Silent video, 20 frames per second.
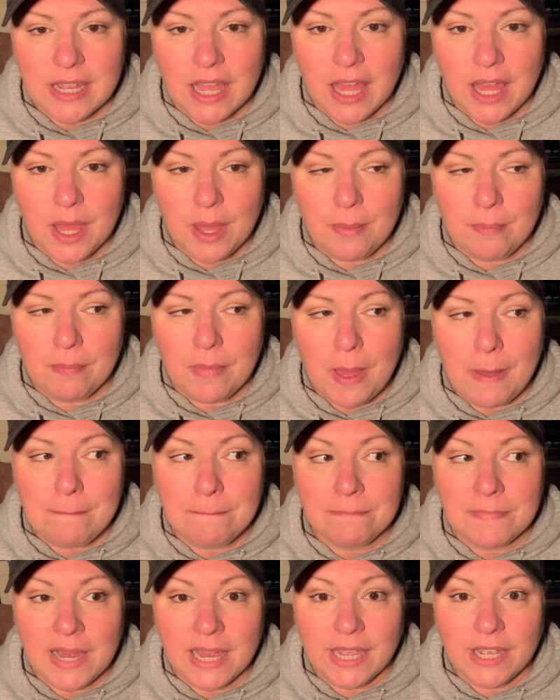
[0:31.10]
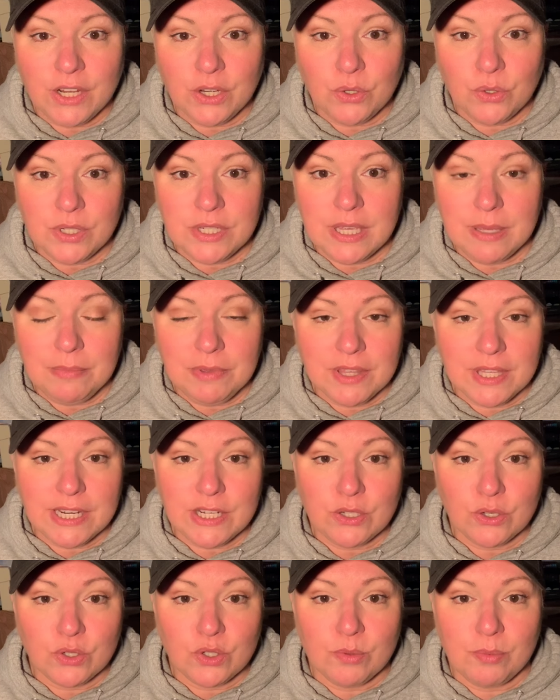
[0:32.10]
my new teammate that
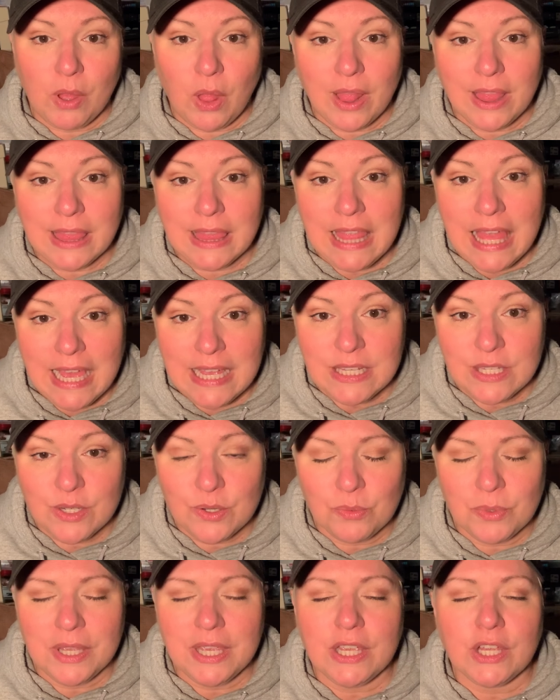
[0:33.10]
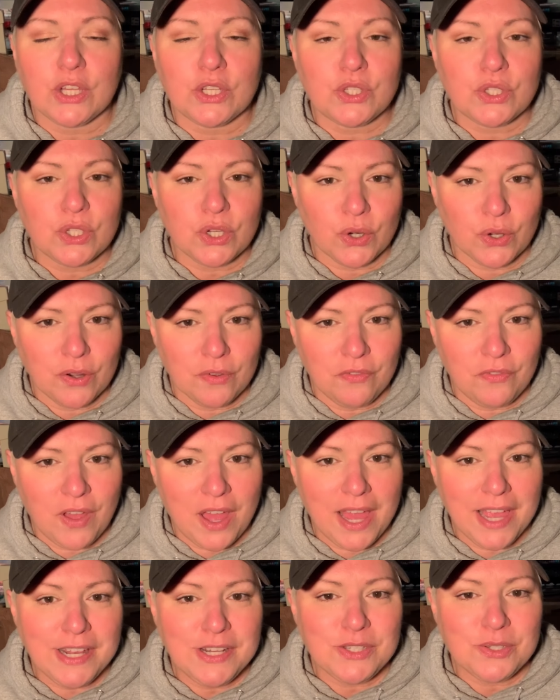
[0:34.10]
I told you about last week
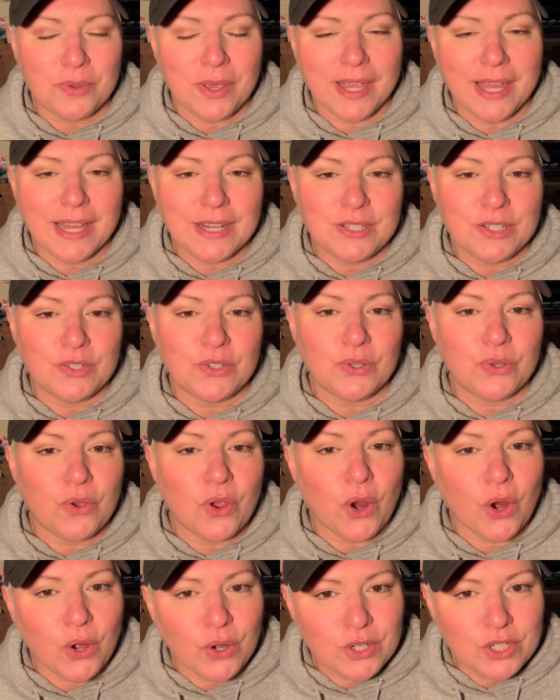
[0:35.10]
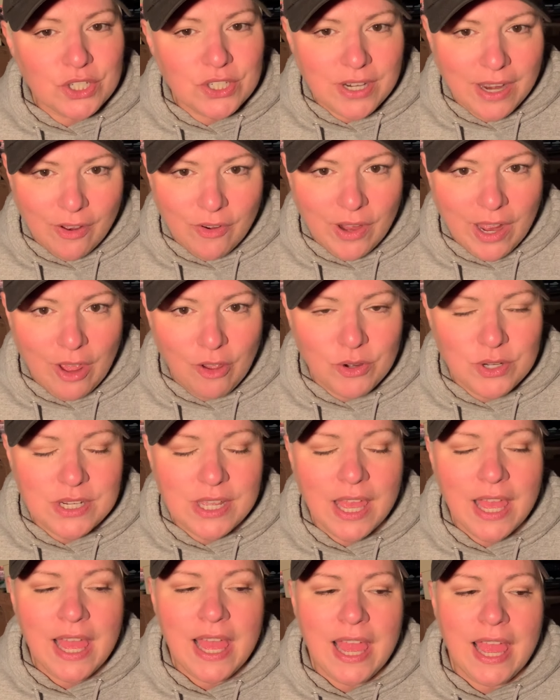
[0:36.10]
certified, so I got to do her shout out,
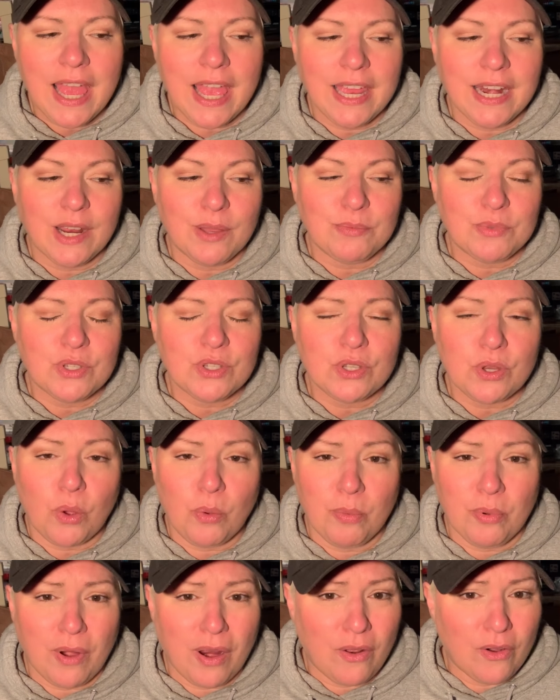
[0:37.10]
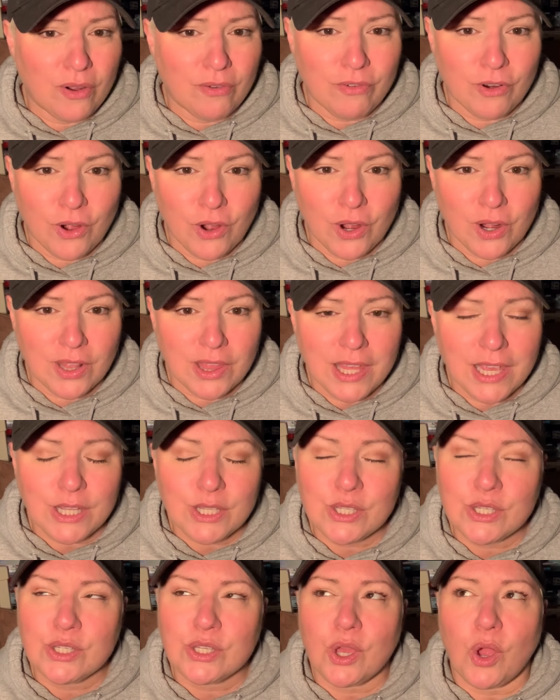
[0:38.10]
and I'm so proud of her, like
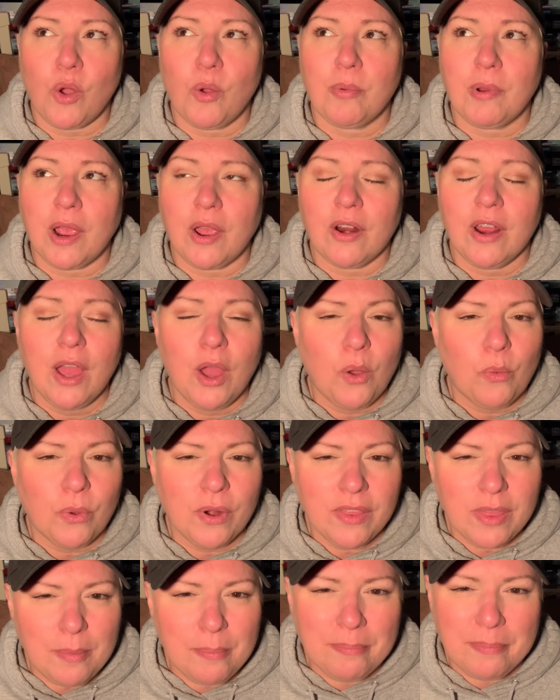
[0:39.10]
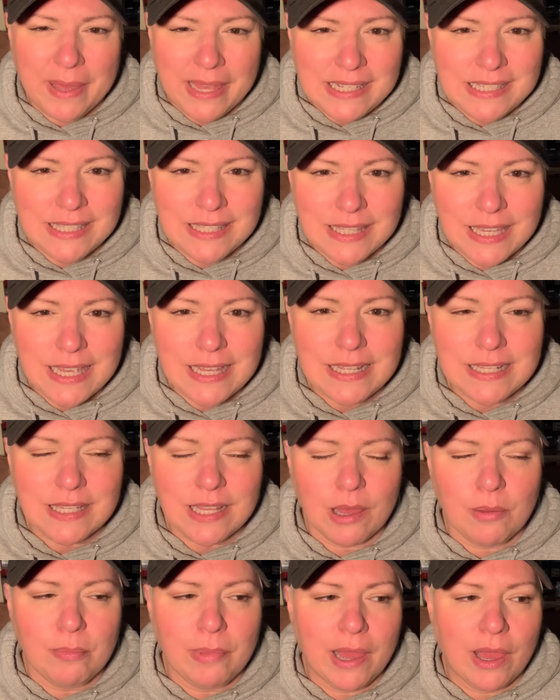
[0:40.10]
so proud. One of the best things
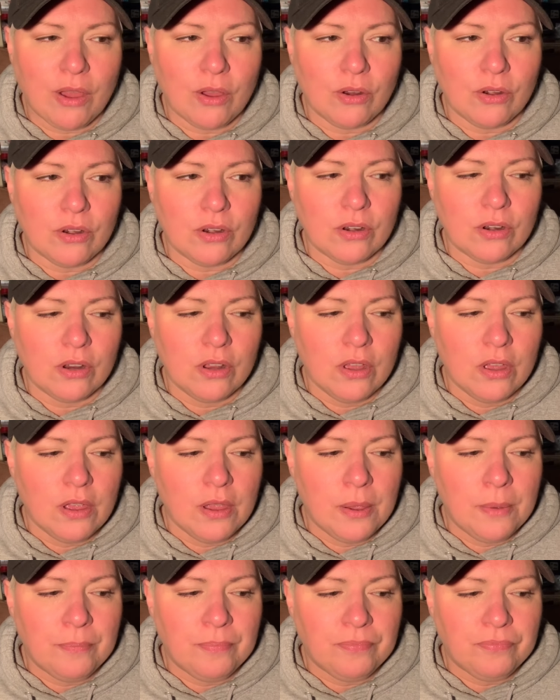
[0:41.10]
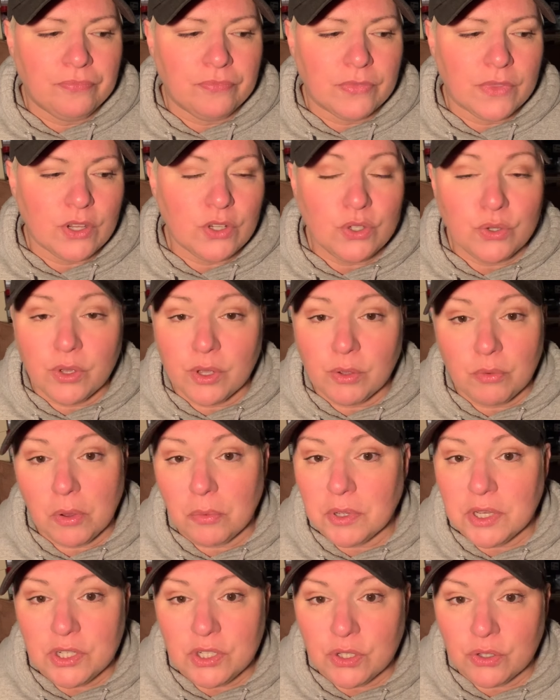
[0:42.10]
about doing what
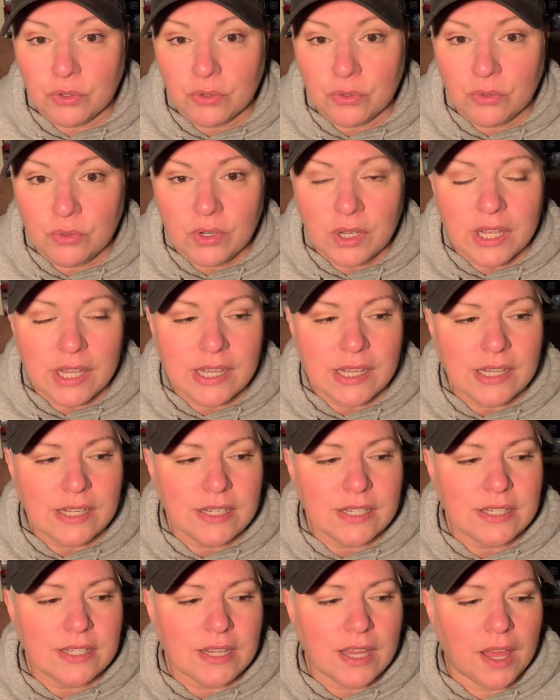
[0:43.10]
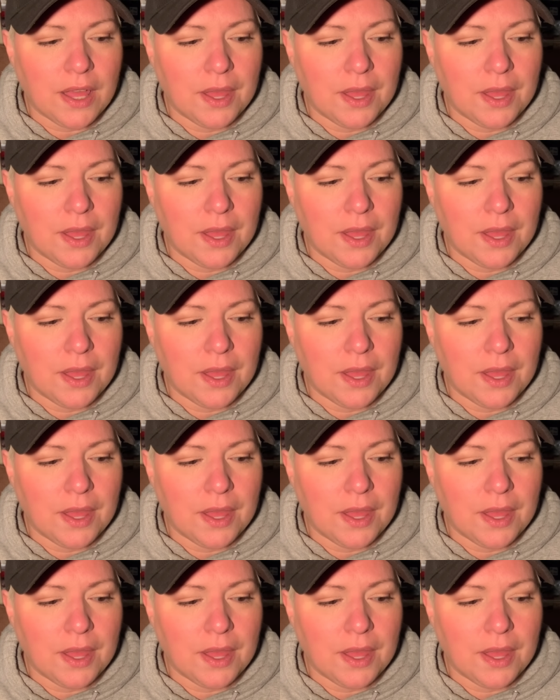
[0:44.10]
we do is